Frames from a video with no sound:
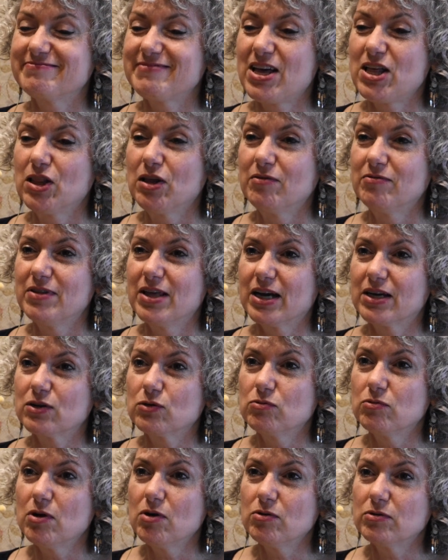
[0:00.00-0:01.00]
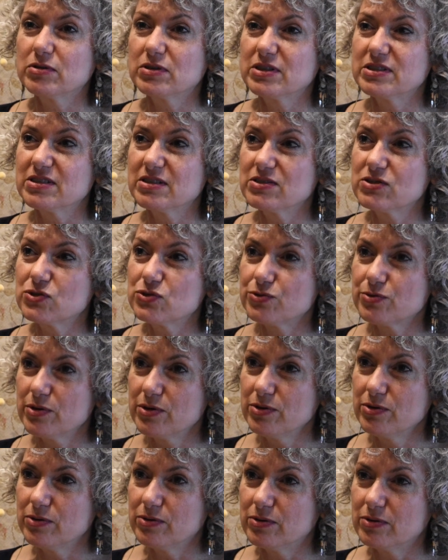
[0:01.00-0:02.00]
I love that quote because it's
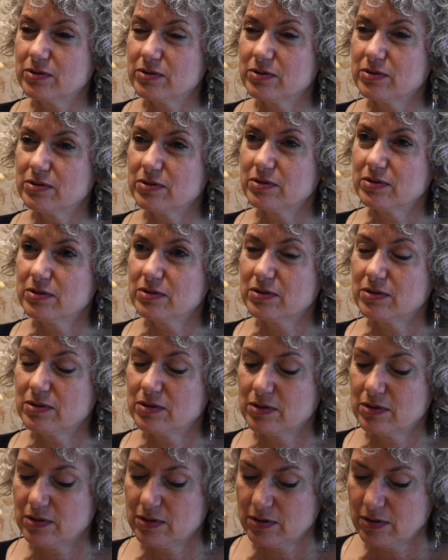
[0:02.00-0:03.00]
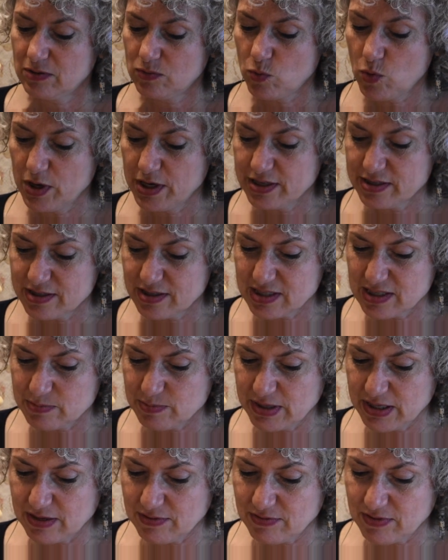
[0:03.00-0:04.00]
true. What is the
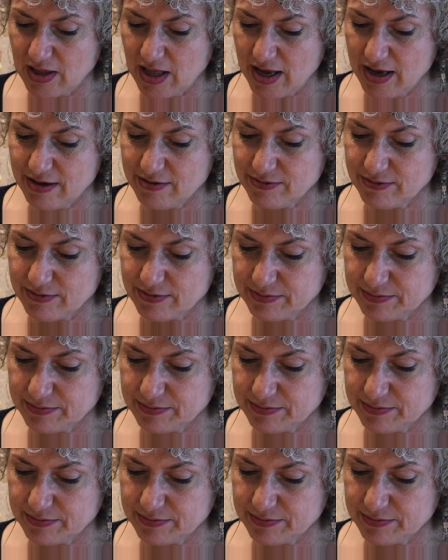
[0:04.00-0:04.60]
speed of life?